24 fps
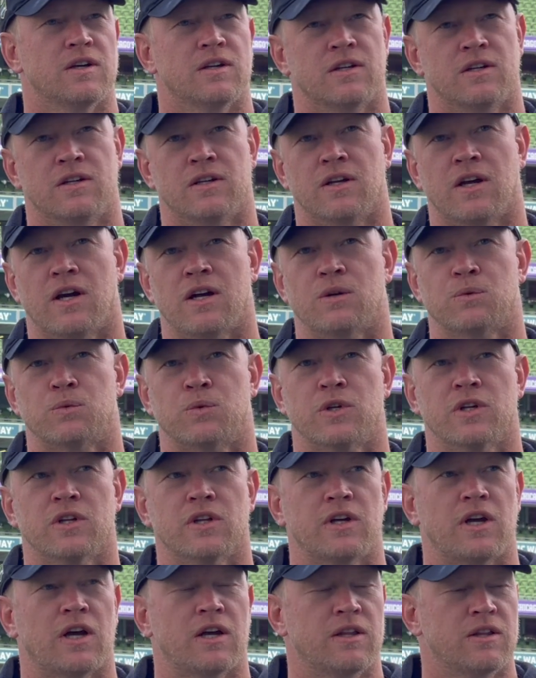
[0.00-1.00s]
Not
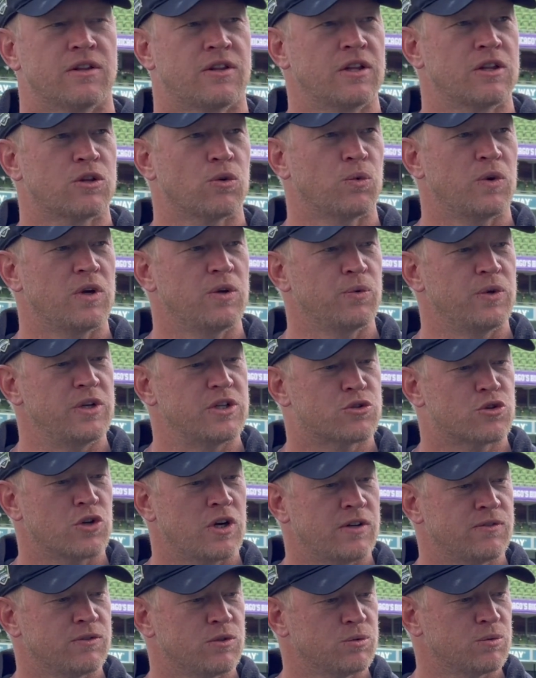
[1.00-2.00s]
really. I think the way we
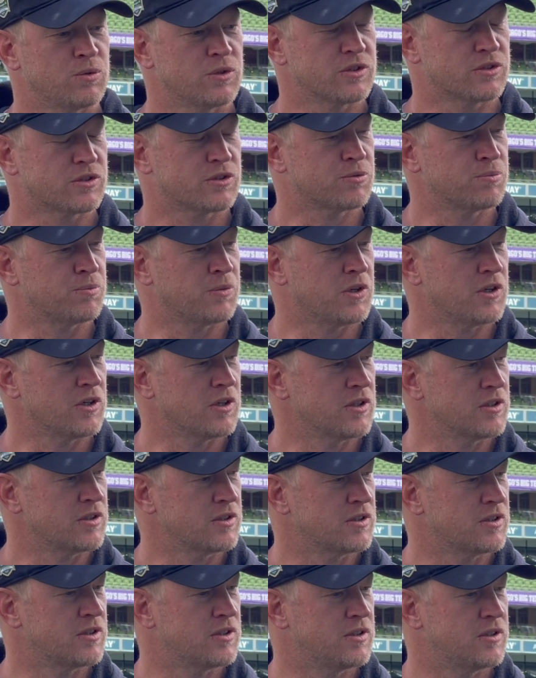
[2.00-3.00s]
travel was smart,
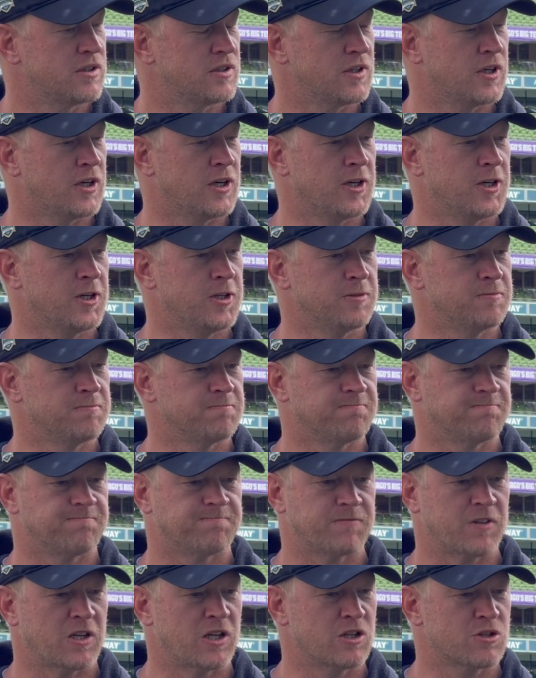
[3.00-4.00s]
and
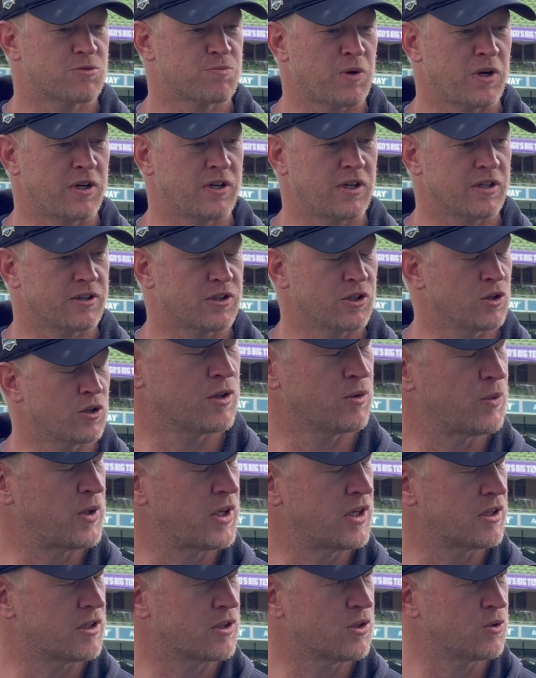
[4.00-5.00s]
it's probably not the way
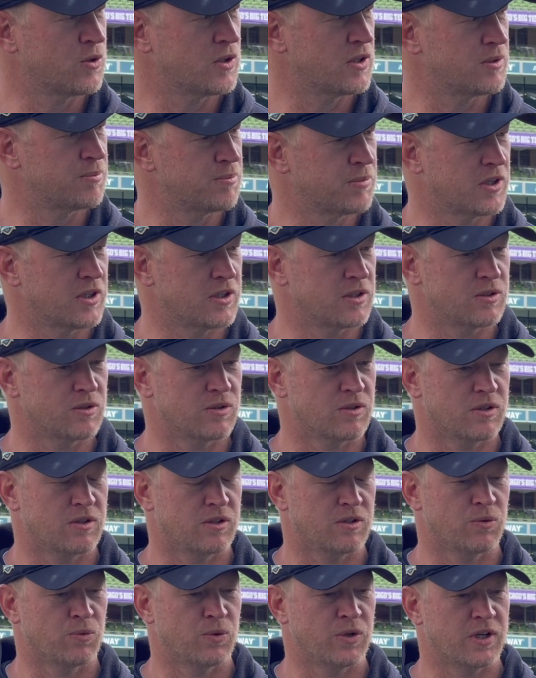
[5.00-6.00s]
to do it, but
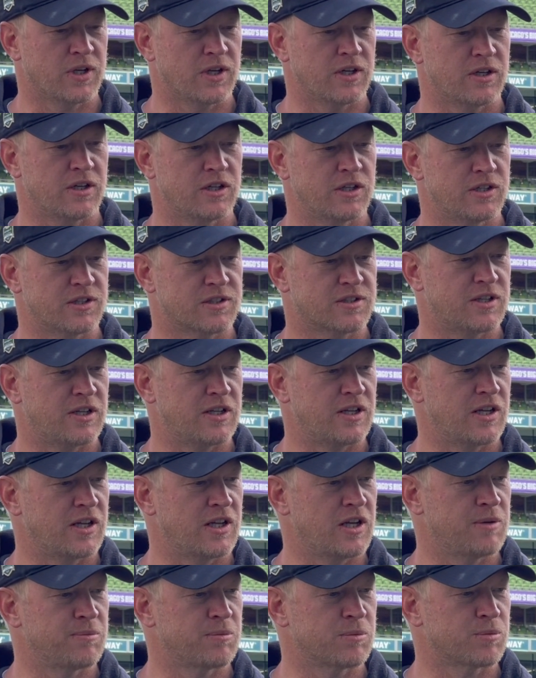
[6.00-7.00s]
we got here at 10
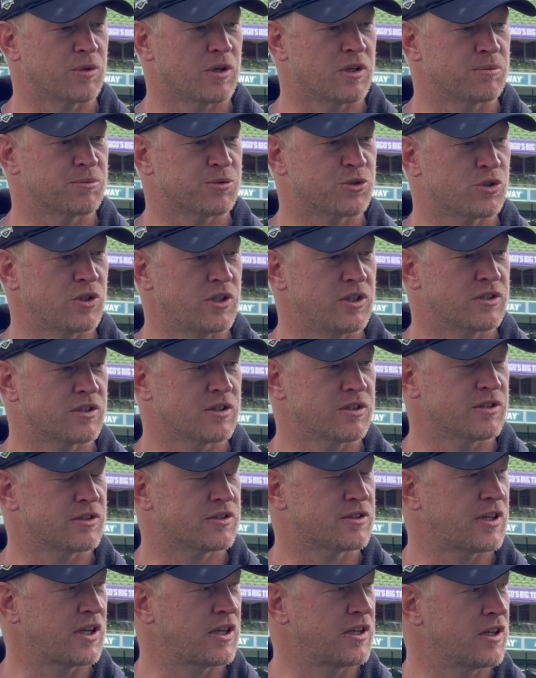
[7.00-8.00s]
a.m. and brought them straight to the
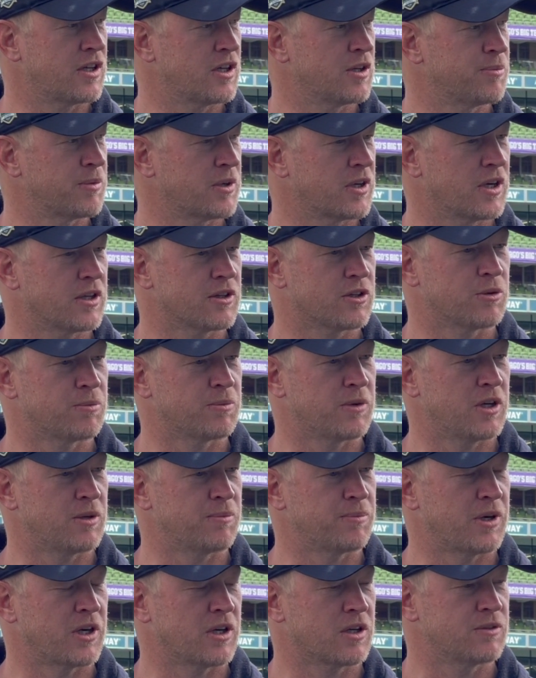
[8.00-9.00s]
stadium and got their
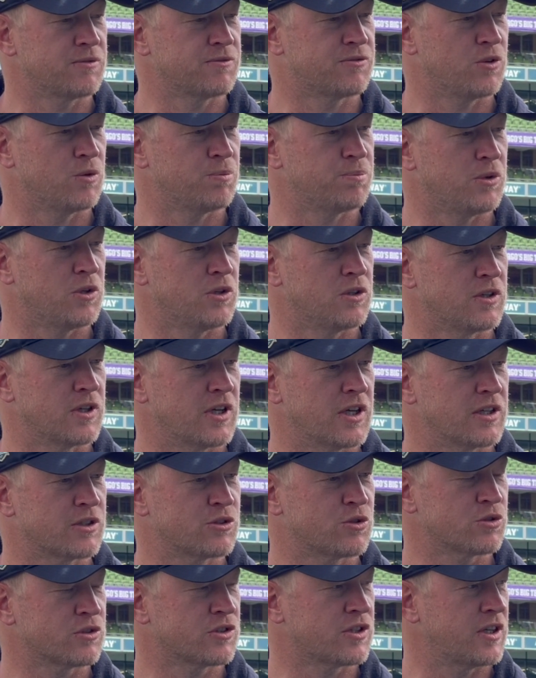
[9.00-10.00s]
mind back on football and
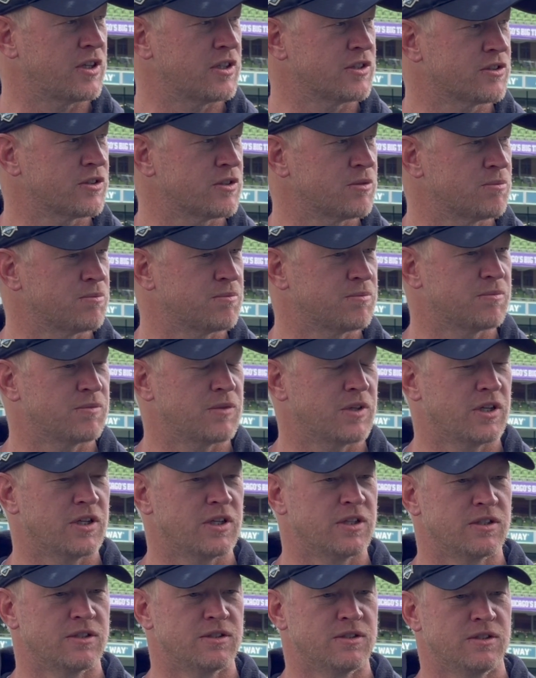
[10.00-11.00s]
exercised them,
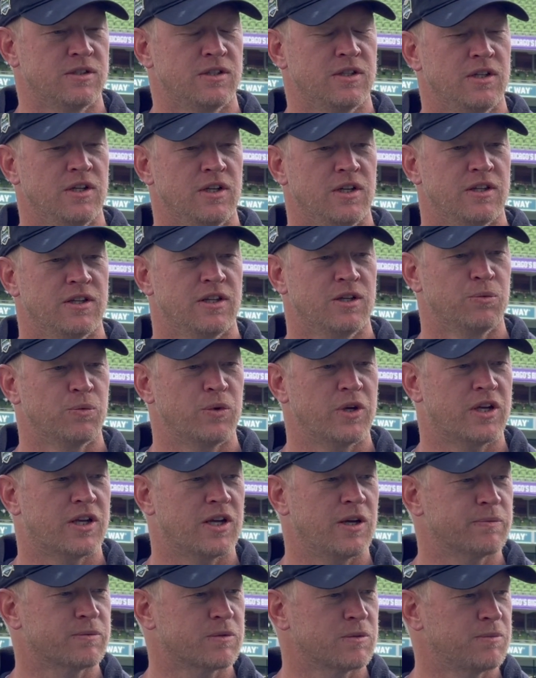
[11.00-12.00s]
and then we
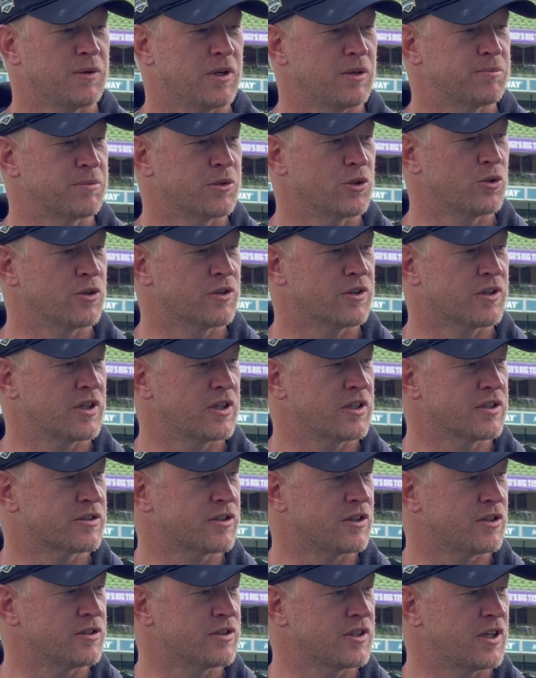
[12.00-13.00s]
kept them up doing things
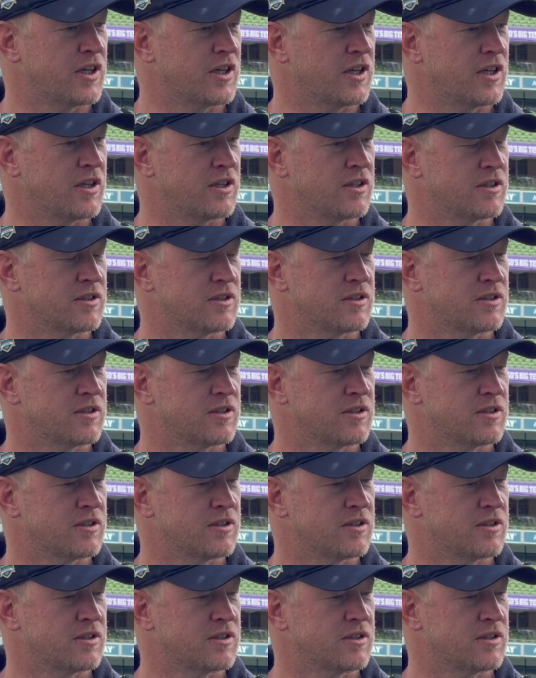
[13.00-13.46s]
all day.